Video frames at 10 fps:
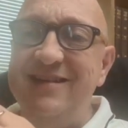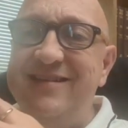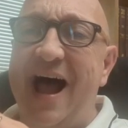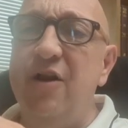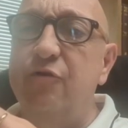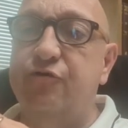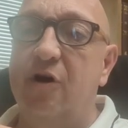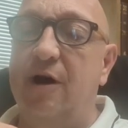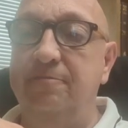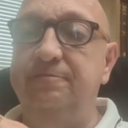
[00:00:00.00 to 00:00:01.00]
Donald
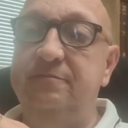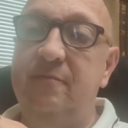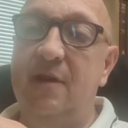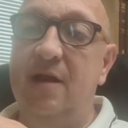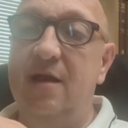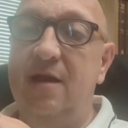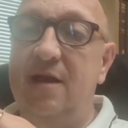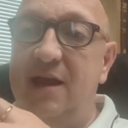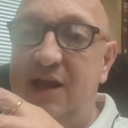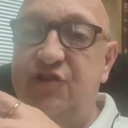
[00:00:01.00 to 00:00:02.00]
Trump
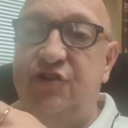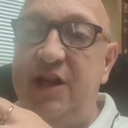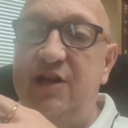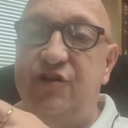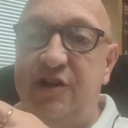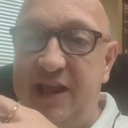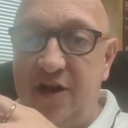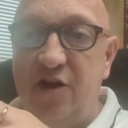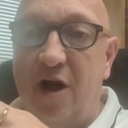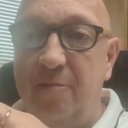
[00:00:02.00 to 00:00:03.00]
is seen as the
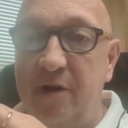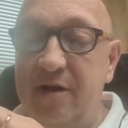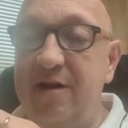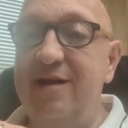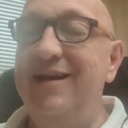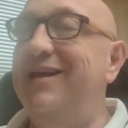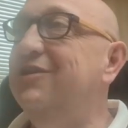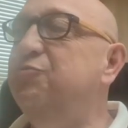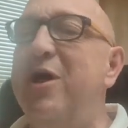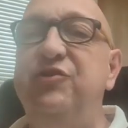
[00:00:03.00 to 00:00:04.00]
incumbent.
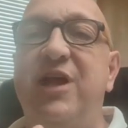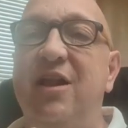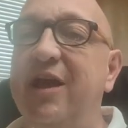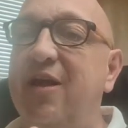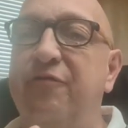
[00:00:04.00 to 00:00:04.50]
This is why he's got like a